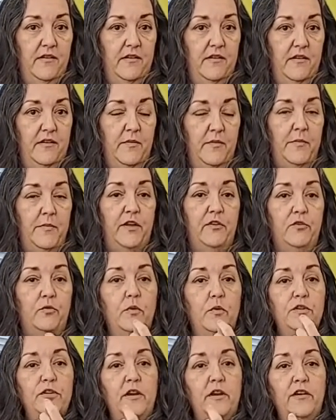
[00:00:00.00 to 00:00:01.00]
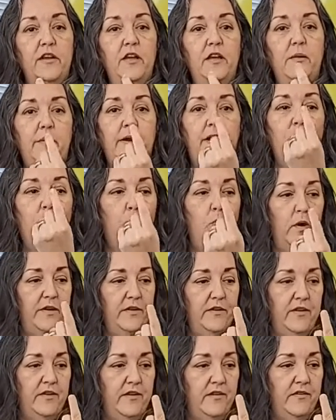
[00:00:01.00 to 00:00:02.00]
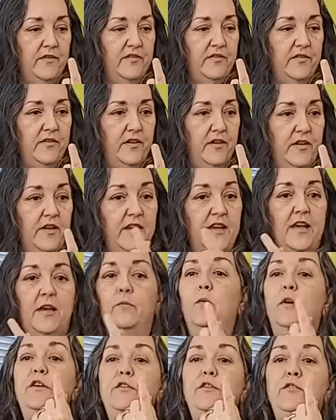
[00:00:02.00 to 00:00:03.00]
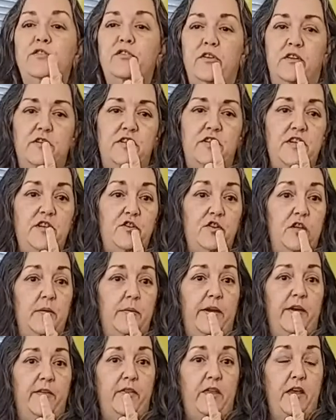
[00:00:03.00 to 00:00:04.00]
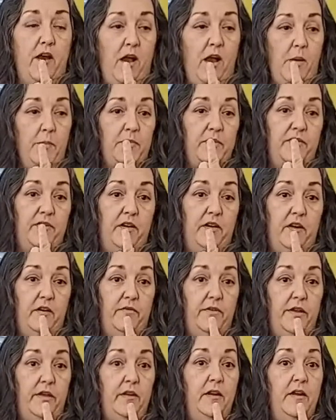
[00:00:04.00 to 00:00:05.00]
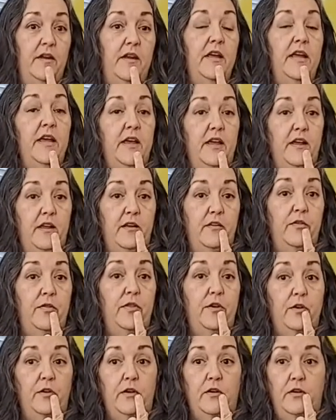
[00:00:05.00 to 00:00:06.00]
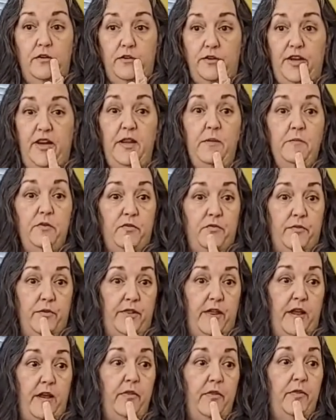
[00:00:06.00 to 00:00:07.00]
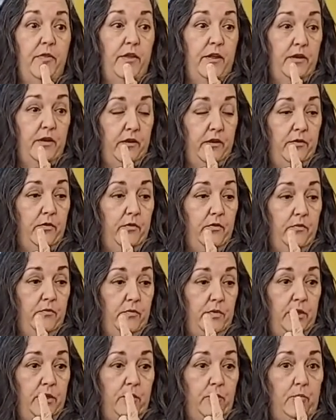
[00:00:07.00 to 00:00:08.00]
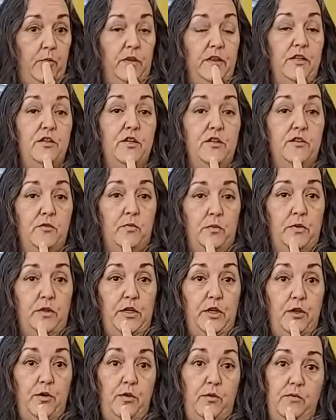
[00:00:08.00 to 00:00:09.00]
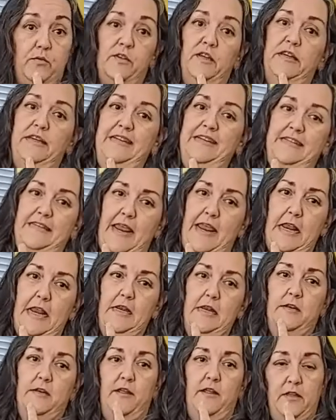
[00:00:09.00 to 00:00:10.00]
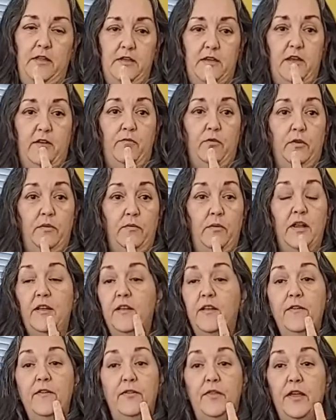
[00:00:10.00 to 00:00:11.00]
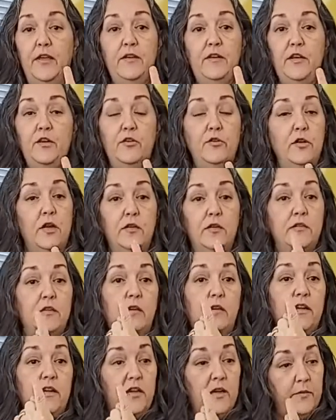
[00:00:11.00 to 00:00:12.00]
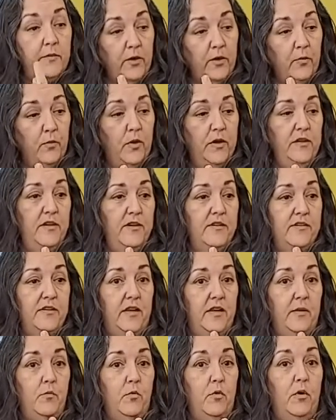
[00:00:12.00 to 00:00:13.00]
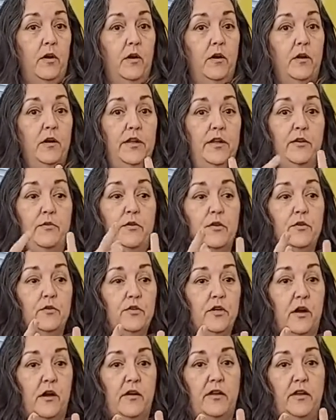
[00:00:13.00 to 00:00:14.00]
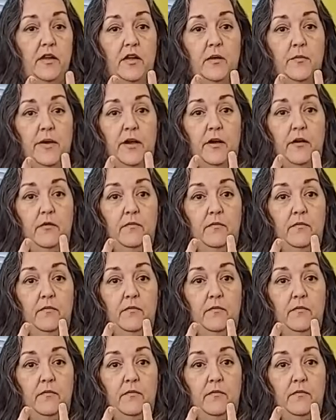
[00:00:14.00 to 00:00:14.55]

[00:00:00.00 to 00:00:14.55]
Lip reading: Because we're talking about oneness. And when you start teaching about the opposite of it, and there are names for that other religions will use, like Satan and the devil, and then you're not talking about oneness anymore, are you? You're talking about